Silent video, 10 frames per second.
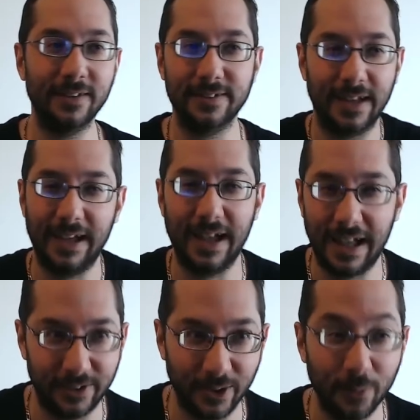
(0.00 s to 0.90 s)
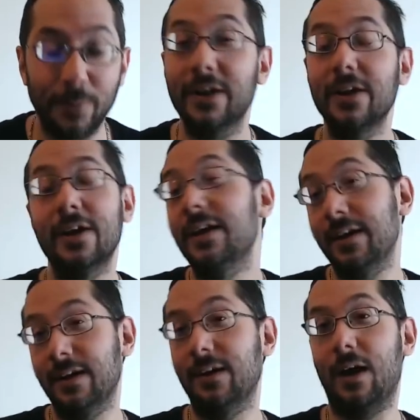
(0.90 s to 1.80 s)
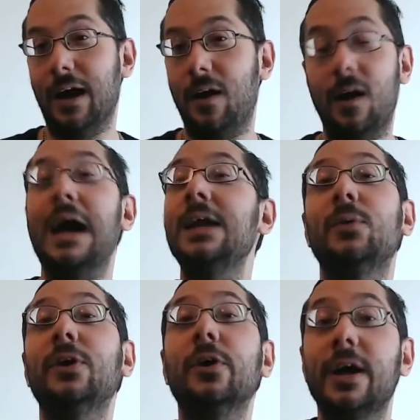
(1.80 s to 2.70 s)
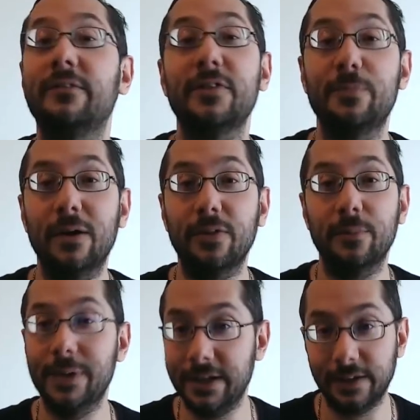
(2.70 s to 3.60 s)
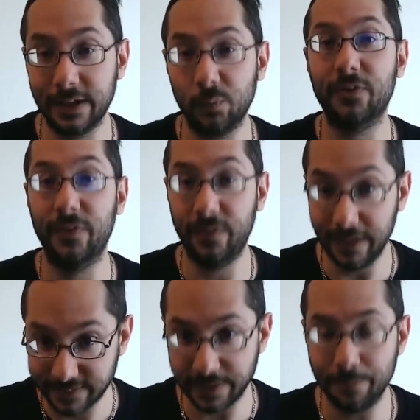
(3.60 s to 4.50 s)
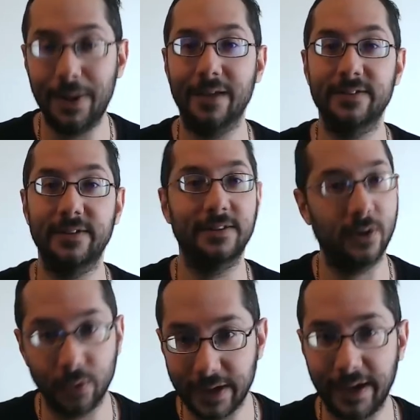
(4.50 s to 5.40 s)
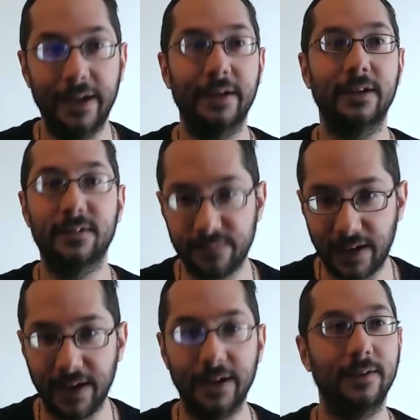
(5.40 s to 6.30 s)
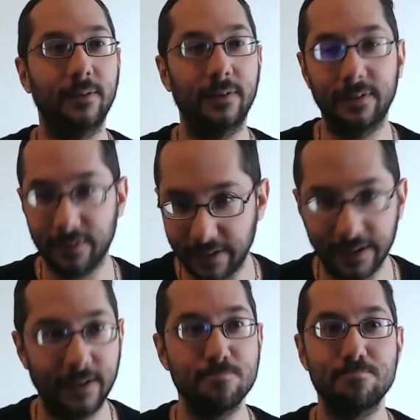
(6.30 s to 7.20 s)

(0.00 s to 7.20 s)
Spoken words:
I don't know, but all anyone heard out of his mouth immediately was, it's the best, it's okay, it's fine, like,